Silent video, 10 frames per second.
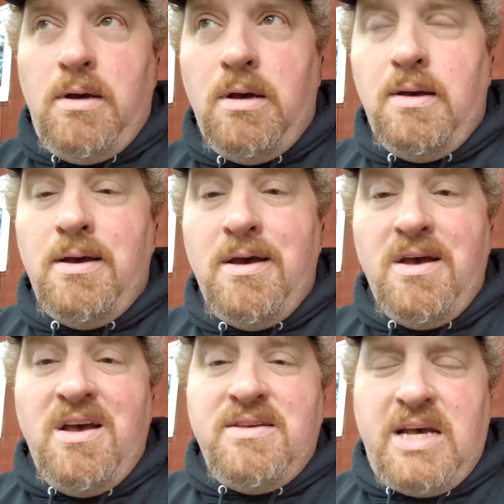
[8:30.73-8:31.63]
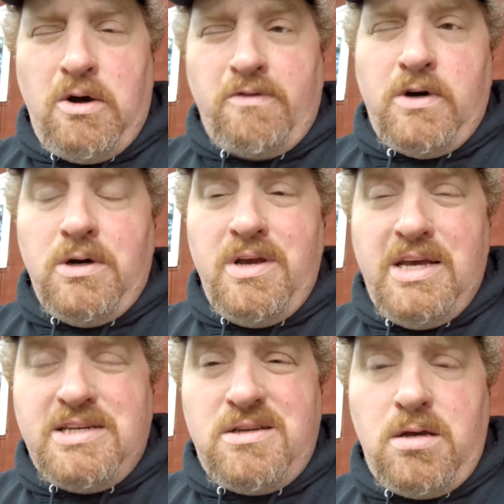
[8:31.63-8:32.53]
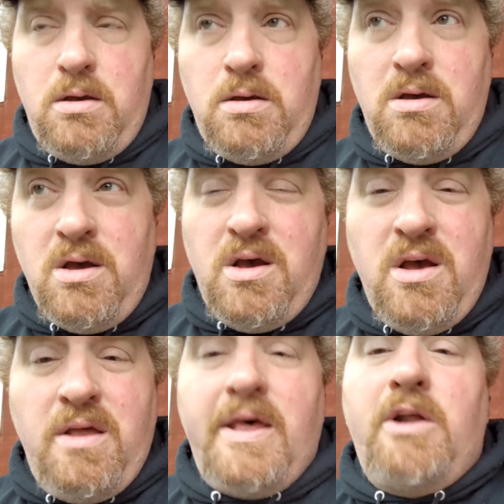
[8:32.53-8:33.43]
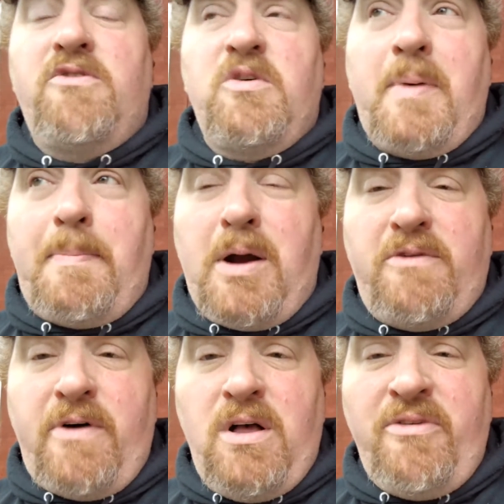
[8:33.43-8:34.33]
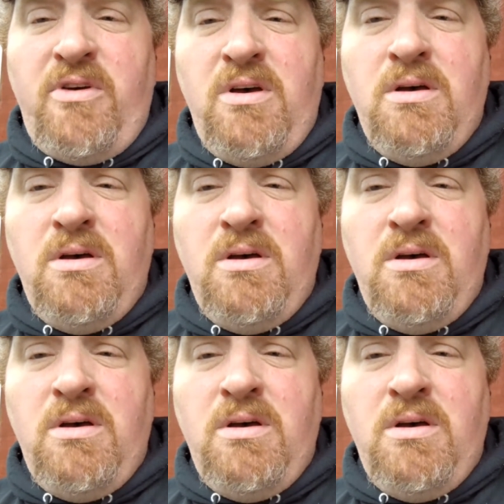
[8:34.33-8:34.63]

Is that over east? That over by Park Falls?